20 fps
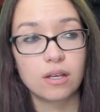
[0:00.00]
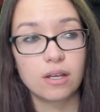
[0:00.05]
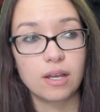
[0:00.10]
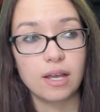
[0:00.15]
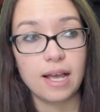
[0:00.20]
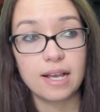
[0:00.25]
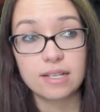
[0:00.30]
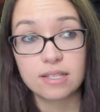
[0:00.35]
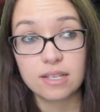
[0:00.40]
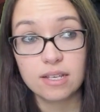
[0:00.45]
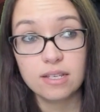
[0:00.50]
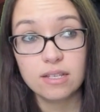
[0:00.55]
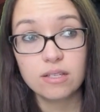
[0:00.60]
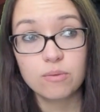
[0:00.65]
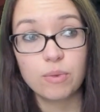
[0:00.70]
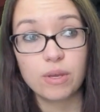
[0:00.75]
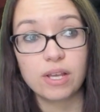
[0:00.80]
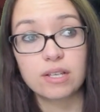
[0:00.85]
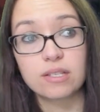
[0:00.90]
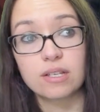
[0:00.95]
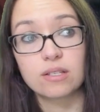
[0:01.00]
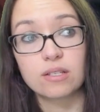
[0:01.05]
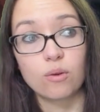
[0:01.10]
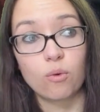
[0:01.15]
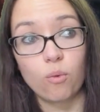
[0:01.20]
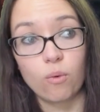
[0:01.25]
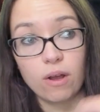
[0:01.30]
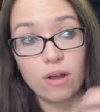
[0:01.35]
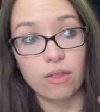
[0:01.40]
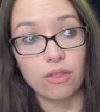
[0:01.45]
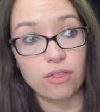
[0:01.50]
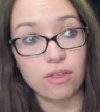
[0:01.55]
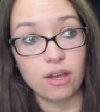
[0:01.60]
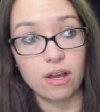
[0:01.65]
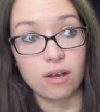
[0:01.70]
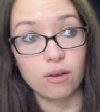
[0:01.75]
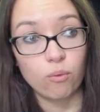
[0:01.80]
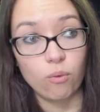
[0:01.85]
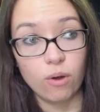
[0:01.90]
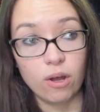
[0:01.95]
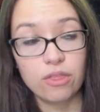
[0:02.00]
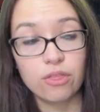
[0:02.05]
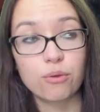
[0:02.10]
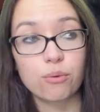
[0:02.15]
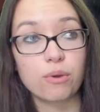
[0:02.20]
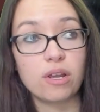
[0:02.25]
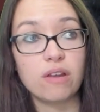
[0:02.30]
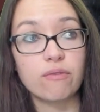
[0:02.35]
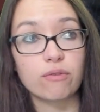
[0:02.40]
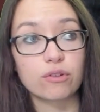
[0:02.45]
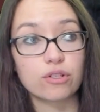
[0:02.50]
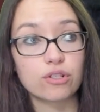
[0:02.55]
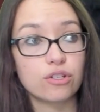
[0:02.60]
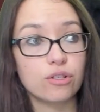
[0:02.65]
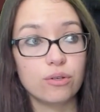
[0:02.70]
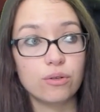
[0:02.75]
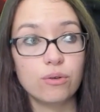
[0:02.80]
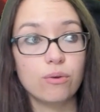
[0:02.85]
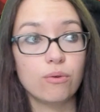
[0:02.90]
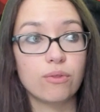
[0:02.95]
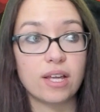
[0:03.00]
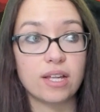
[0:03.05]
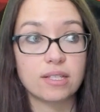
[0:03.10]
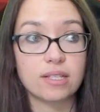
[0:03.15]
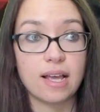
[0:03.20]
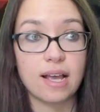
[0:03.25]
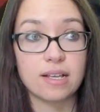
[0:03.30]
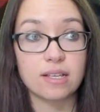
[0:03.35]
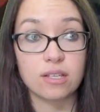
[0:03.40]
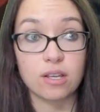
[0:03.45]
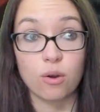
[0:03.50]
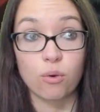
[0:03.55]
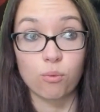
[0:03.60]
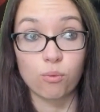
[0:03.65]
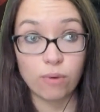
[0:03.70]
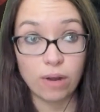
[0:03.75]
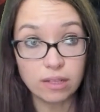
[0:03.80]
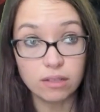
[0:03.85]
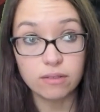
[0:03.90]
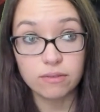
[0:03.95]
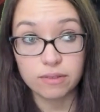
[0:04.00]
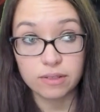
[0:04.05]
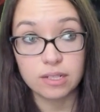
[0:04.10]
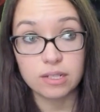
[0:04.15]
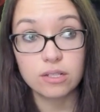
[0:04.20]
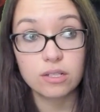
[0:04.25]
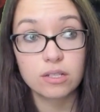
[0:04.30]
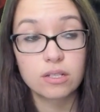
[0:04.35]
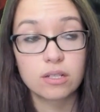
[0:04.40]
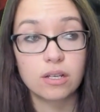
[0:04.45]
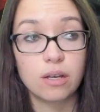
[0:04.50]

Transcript: as is, because it's a 1/3 for 2 that has a relevant